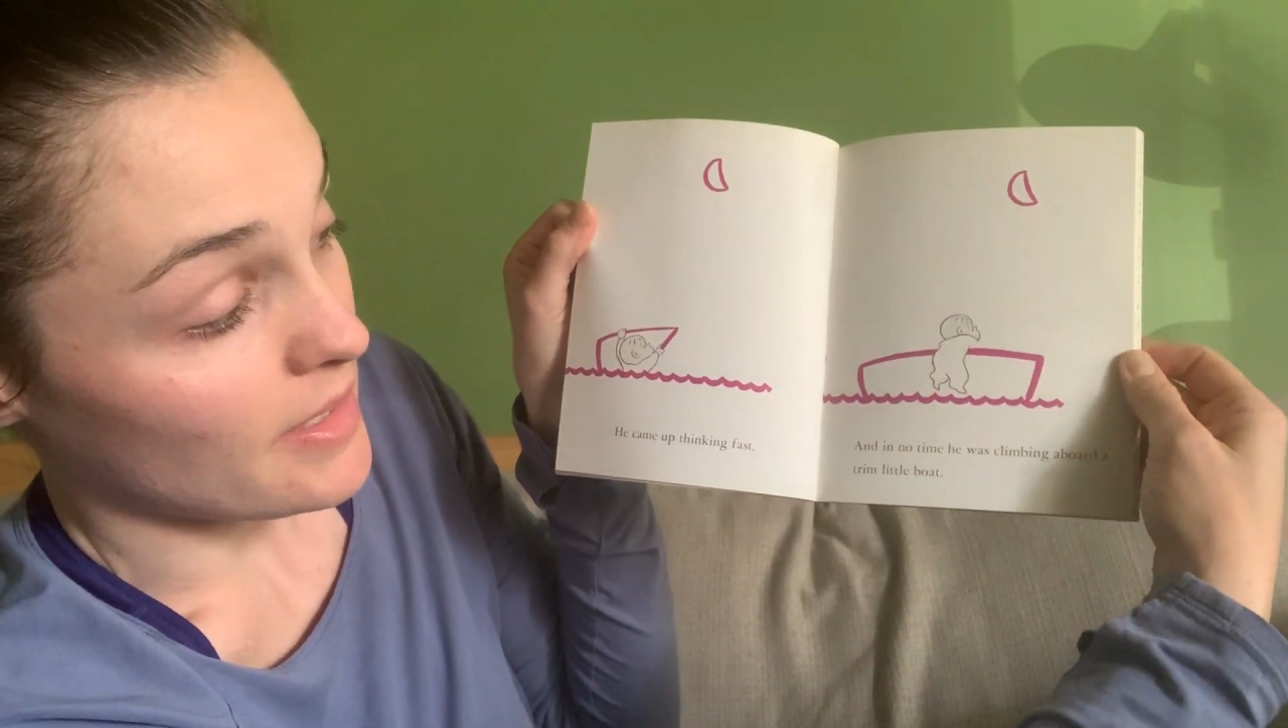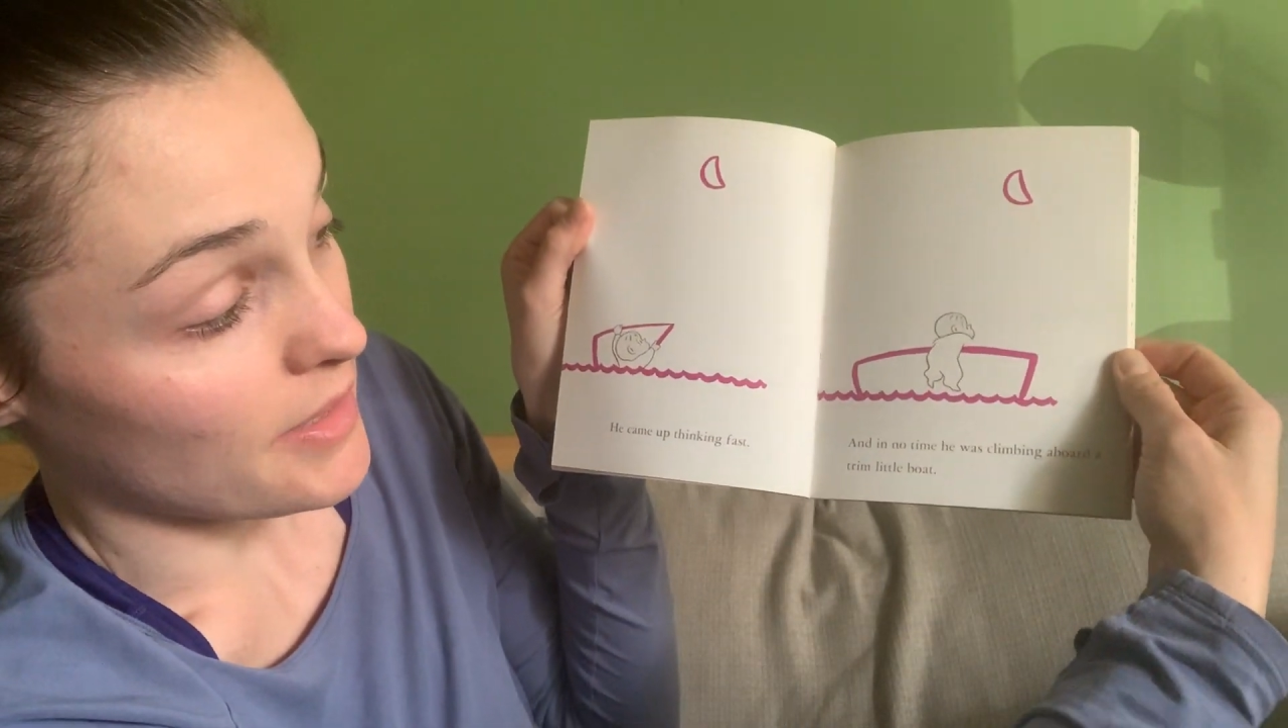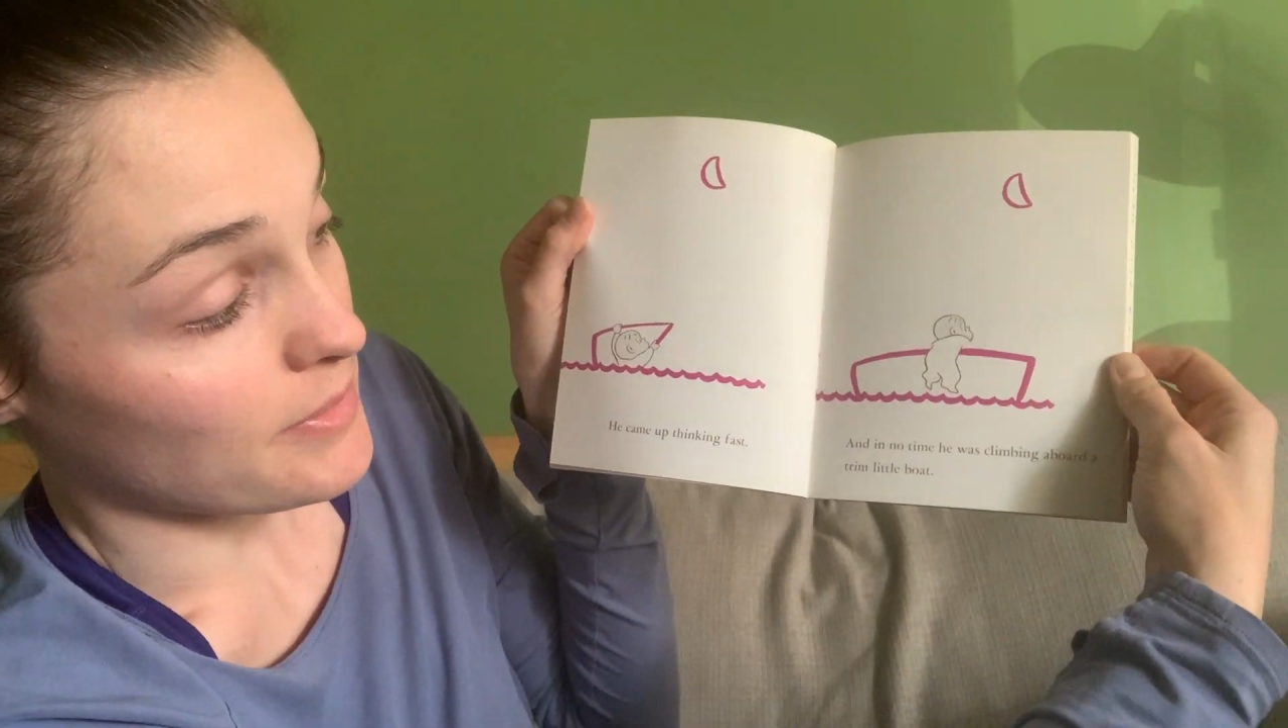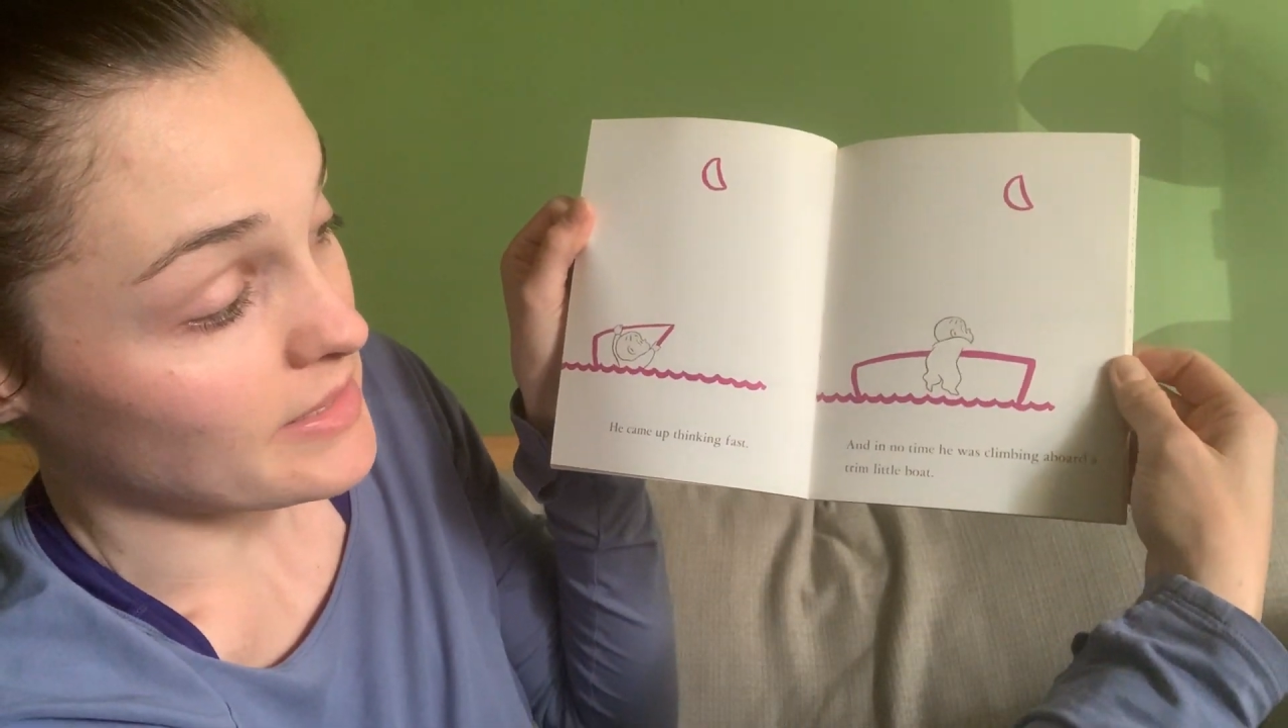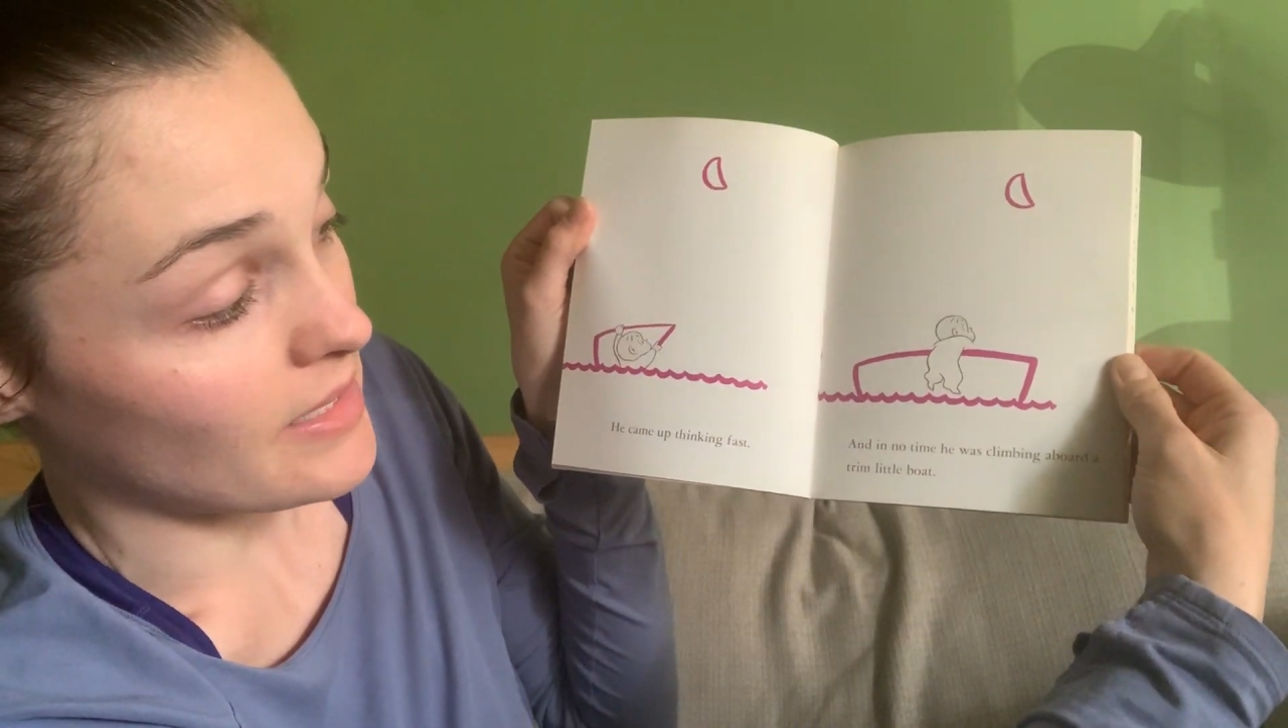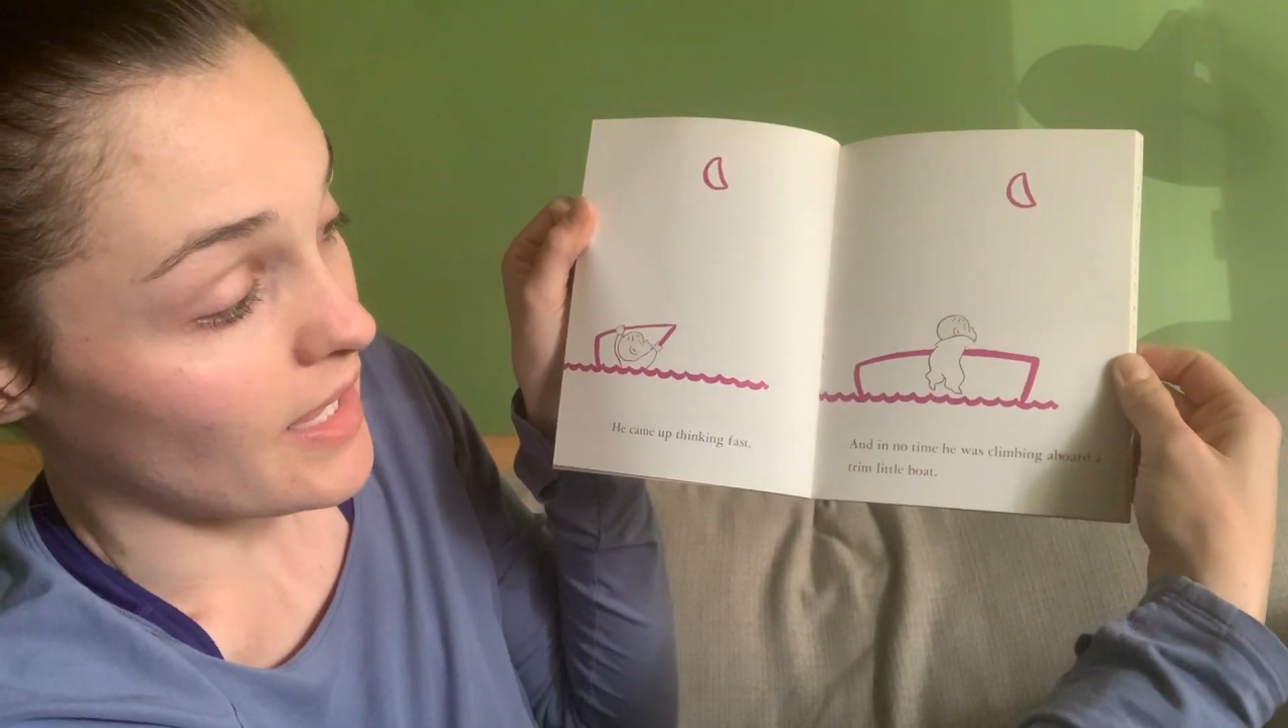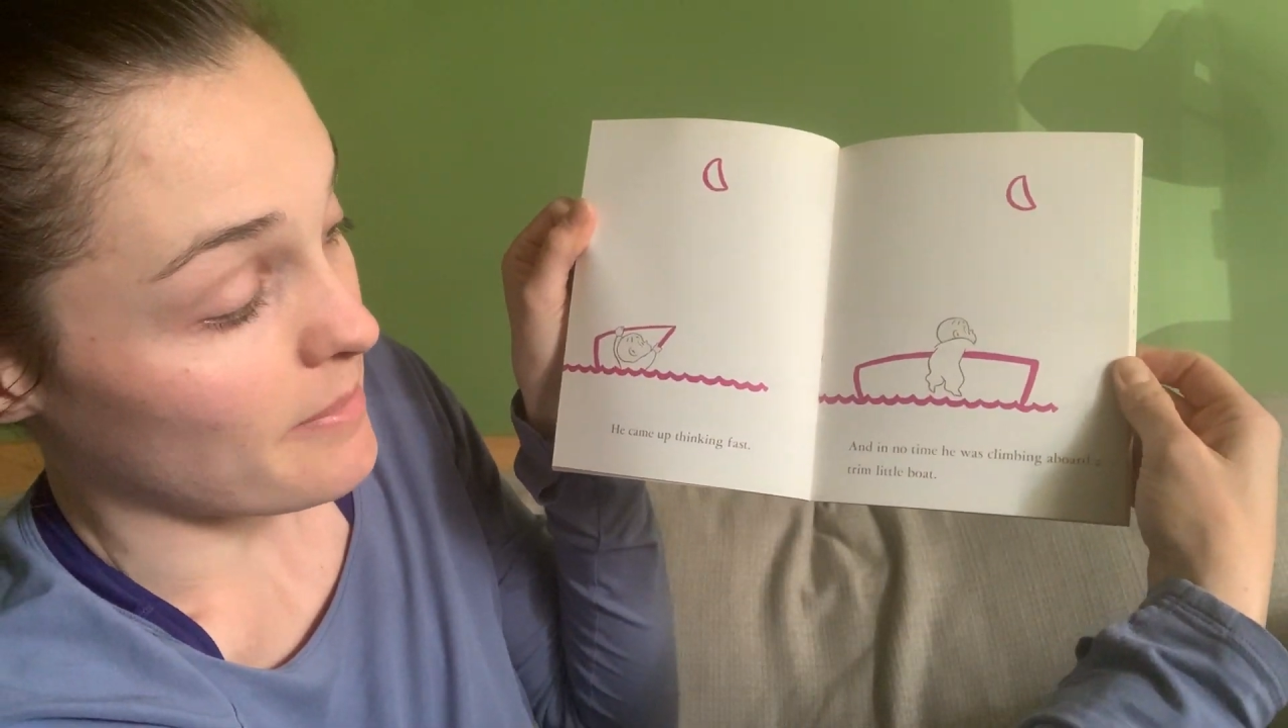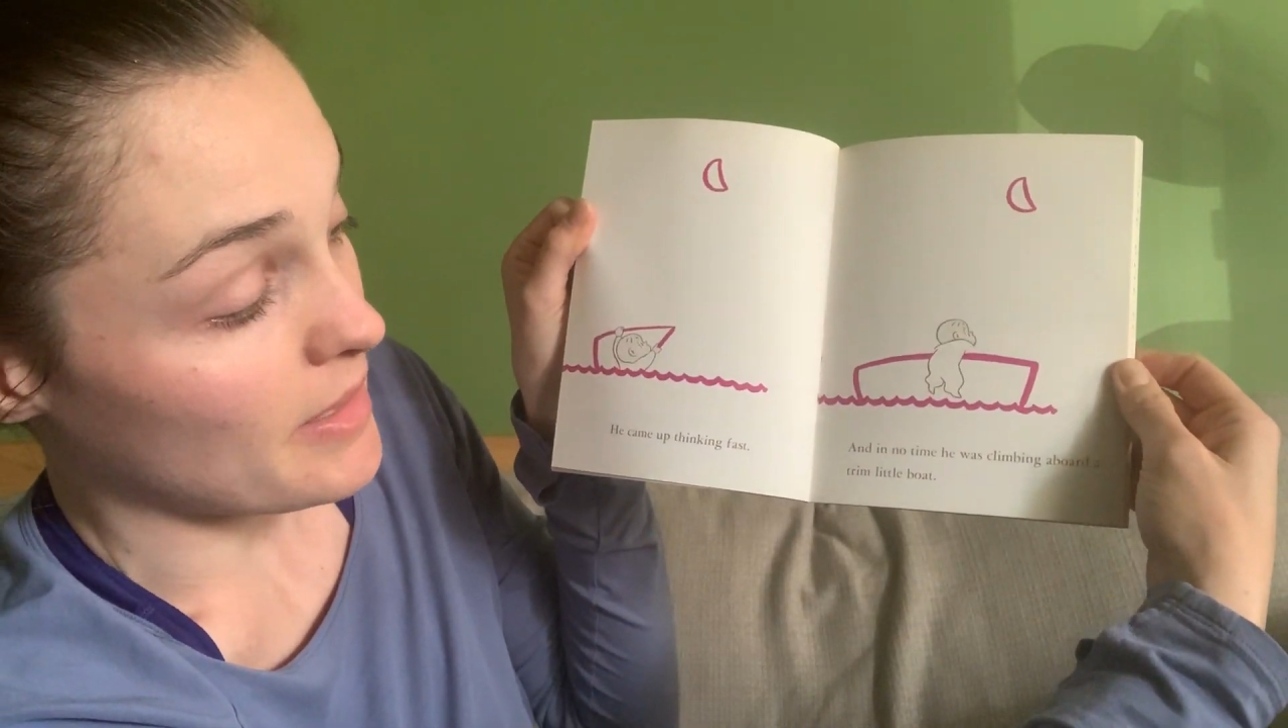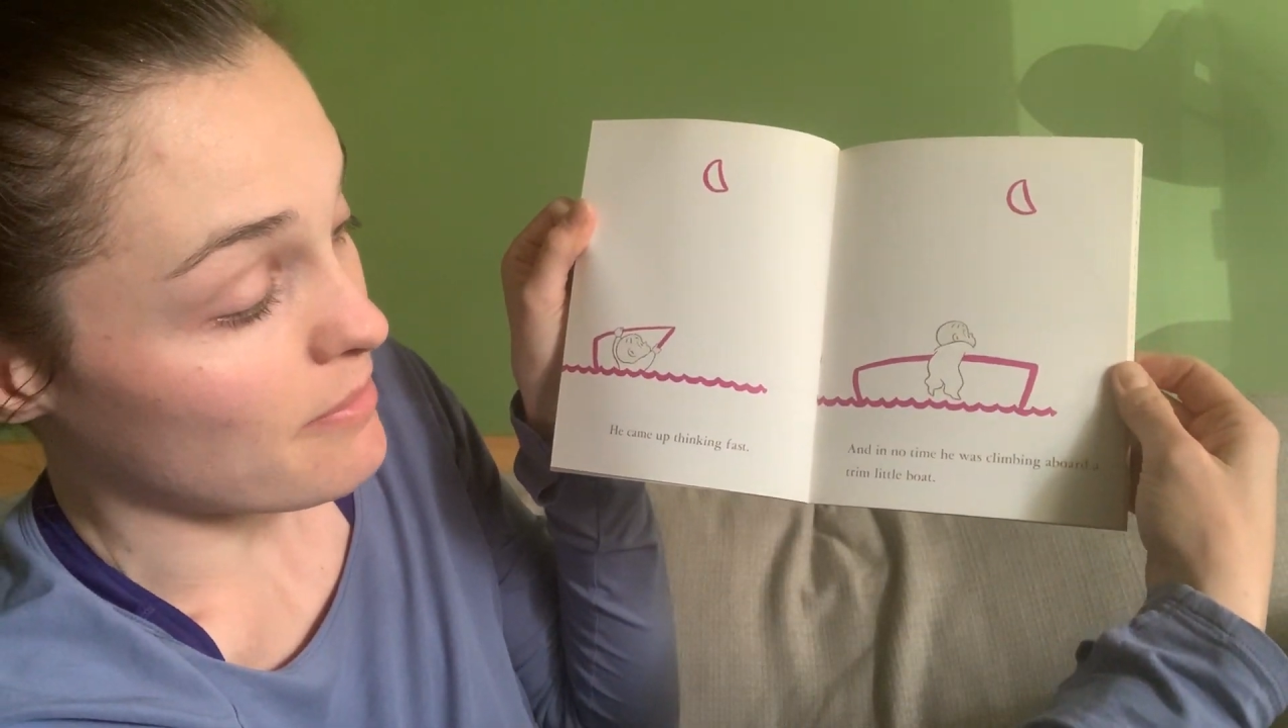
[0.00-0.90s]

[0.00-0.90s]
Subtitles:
he was climbing